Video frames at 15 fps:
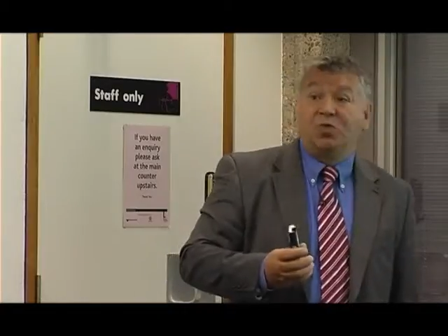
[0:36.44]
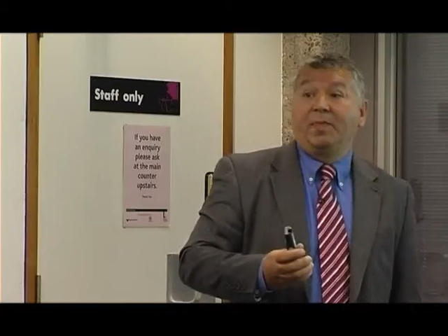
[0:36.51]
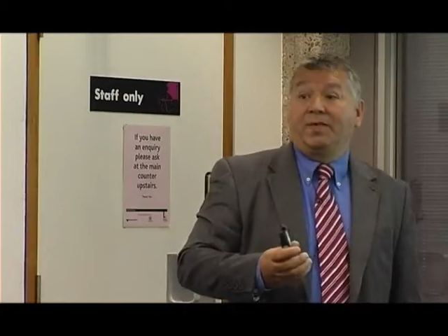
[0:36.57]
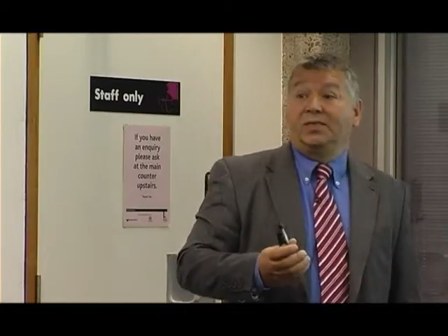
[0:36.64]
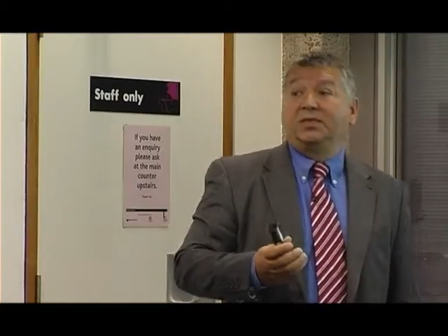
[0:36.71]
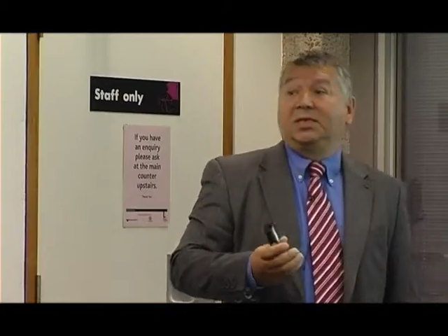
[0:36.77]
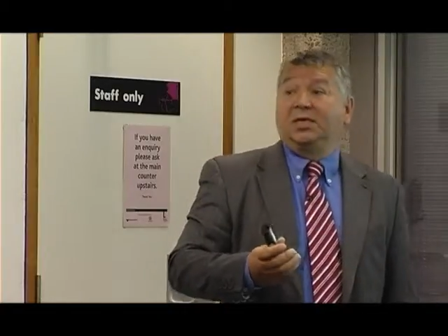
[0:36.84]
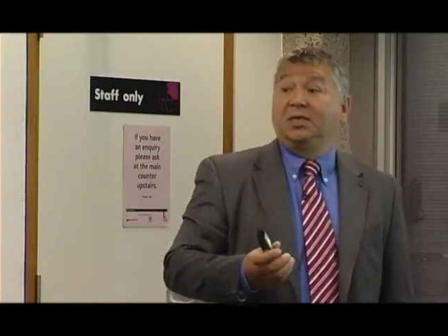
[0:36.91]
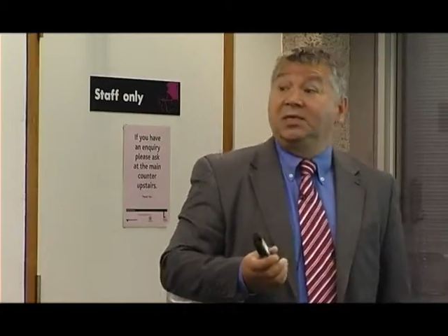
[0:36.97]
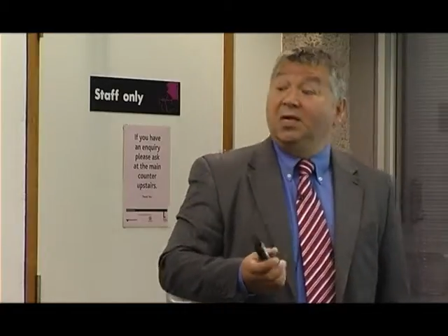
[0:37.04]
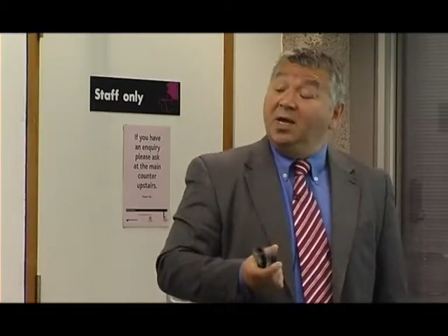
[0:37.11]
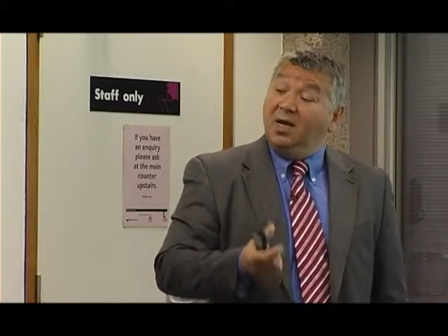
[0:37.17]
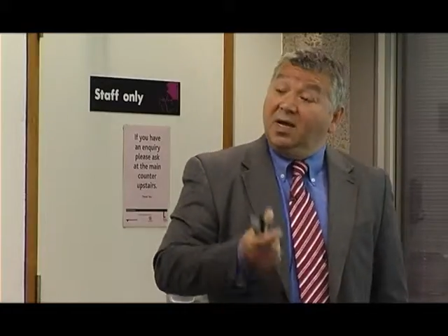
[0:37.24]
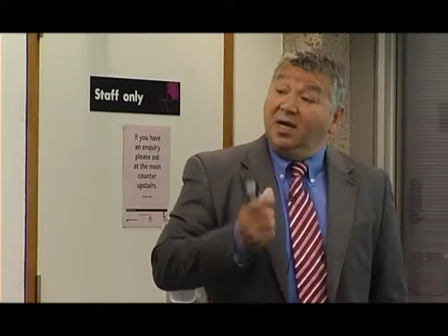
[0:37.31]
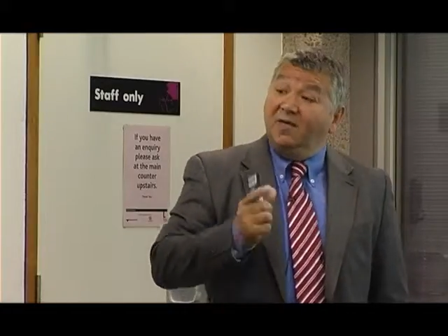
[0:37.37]
businesses.
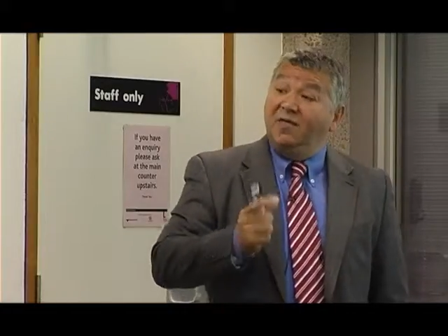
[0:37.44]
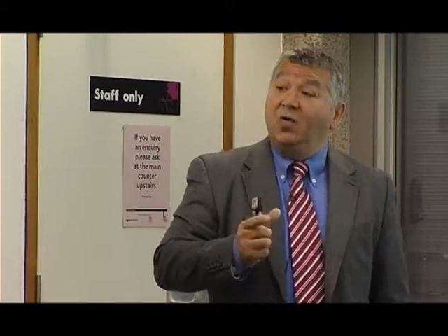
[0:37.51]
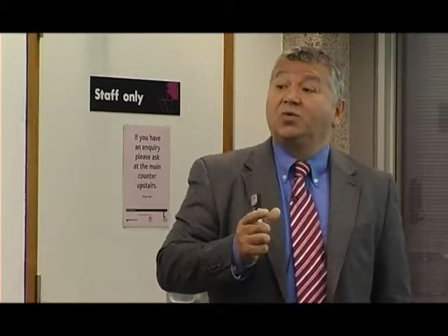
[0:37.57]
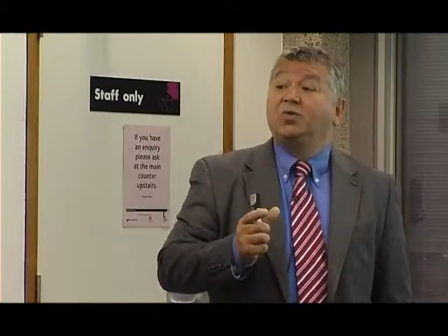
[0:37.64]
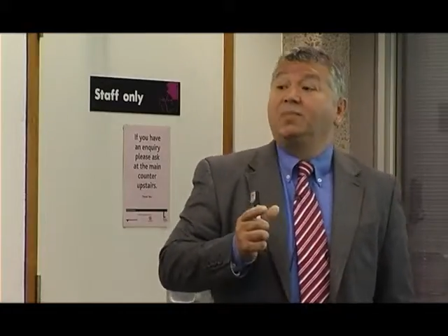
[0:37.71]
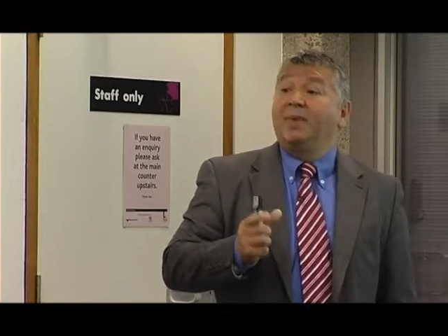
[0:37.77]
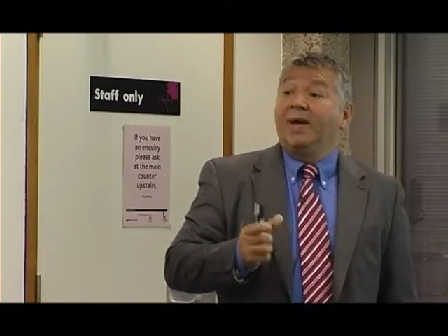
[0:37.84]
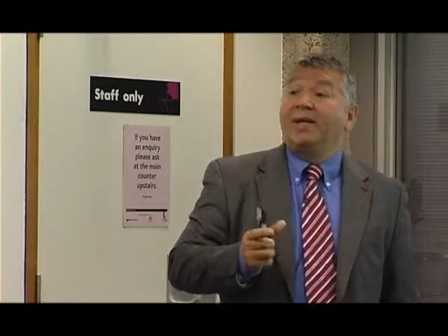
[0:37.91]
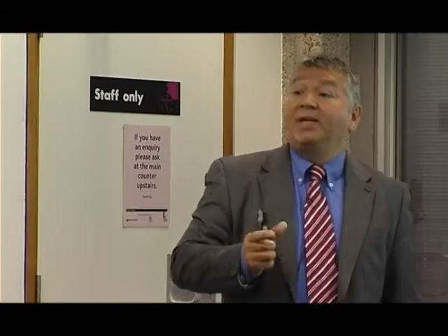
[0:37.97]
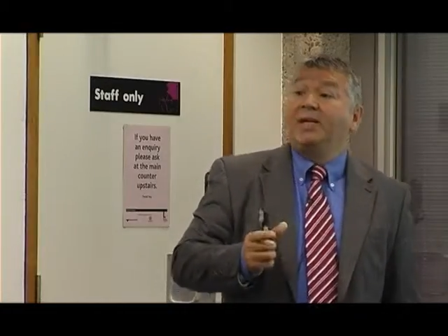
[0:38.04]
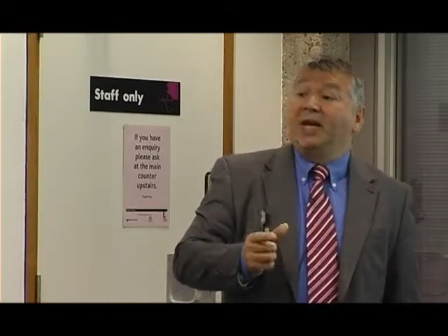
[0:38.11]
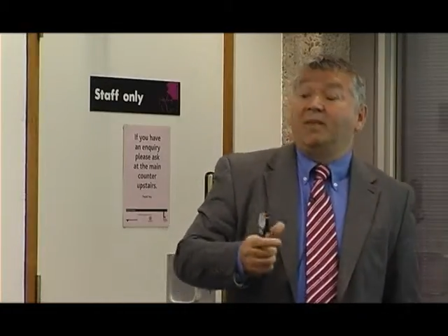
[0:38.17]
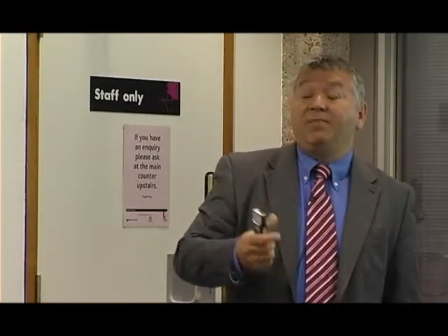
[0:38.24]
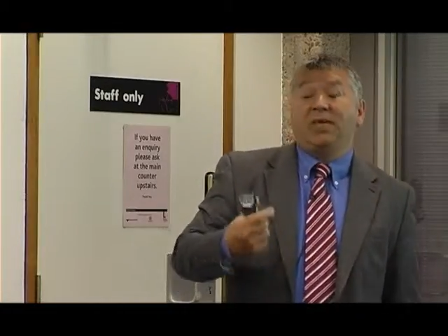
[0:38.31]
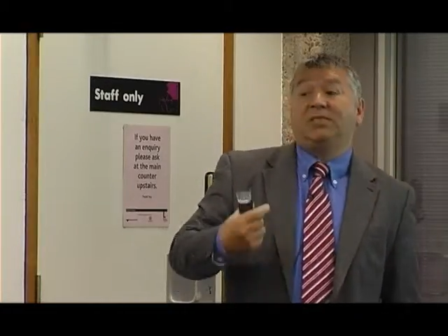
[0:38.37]
If your domain
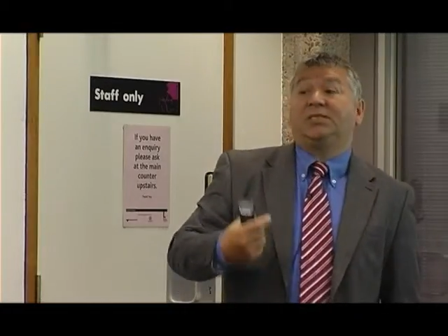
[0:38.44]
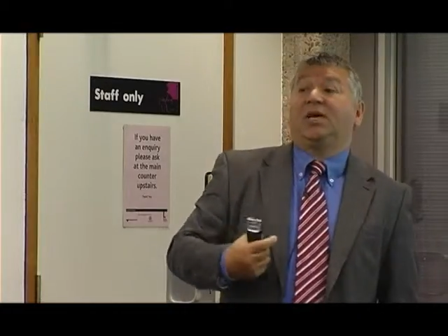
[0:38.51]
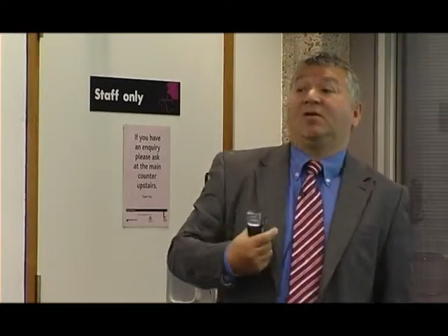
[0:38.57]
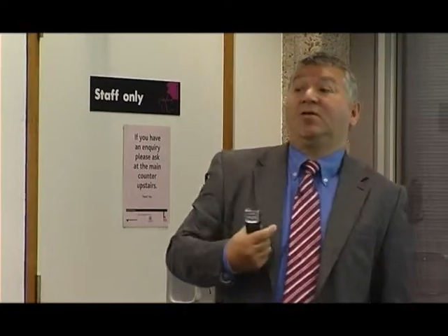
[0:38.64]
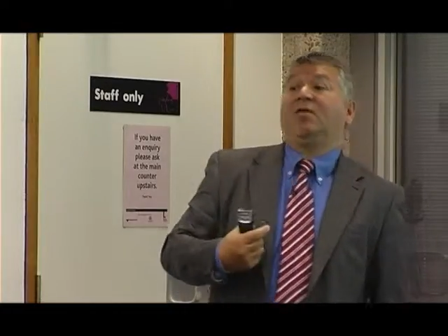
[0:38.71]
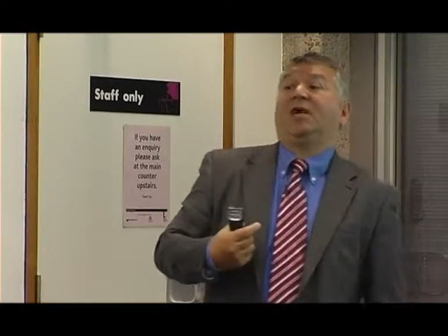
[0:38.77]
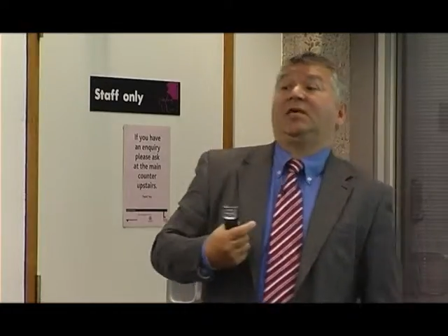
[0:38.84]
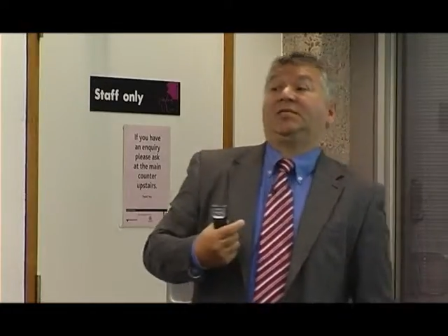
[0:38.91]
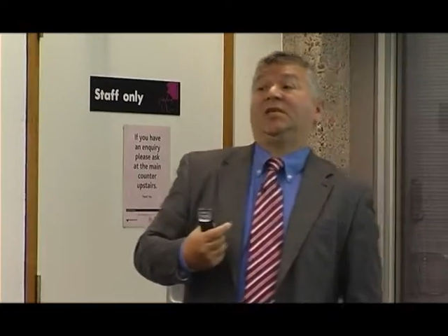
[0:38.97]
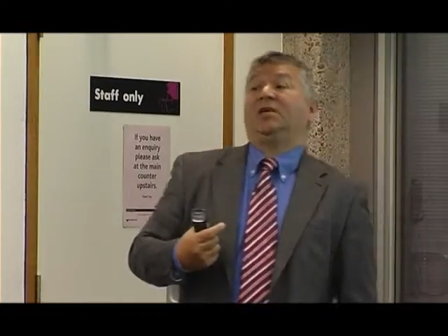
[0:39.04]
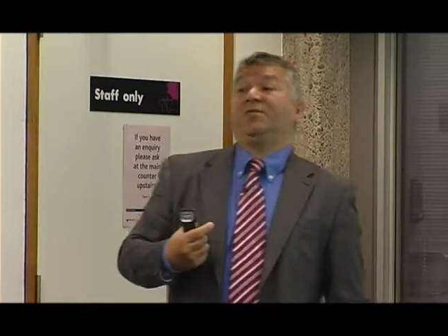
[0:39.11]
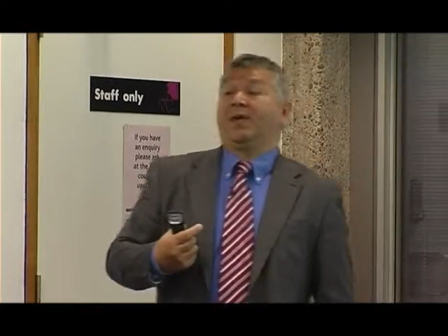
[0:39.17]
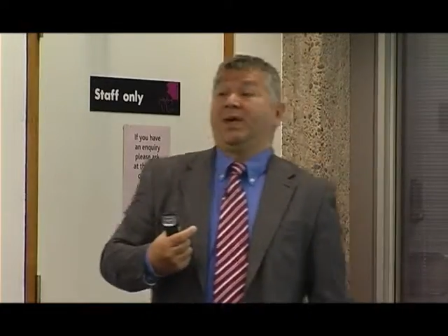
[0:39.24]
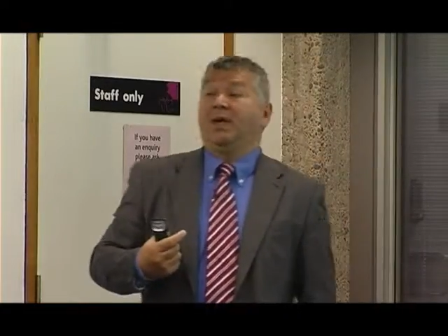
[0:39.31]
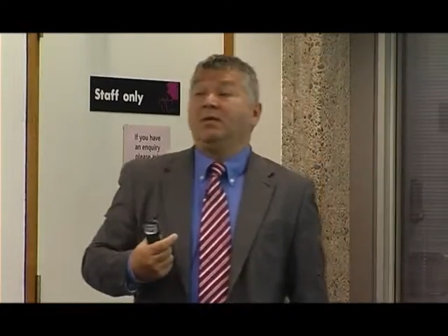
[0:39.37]
name meets our
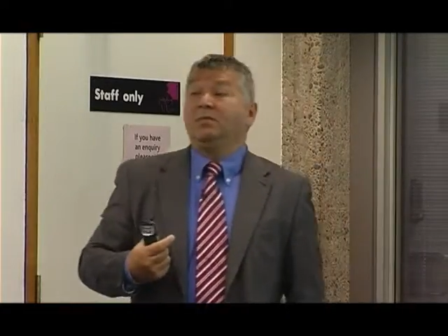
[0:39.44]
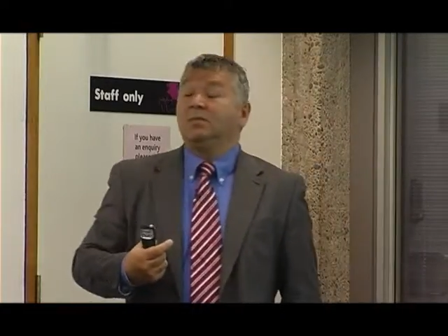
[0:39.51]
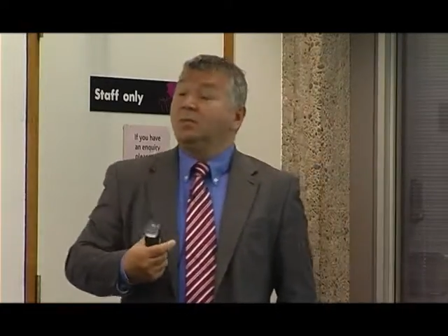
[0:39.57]
criteria,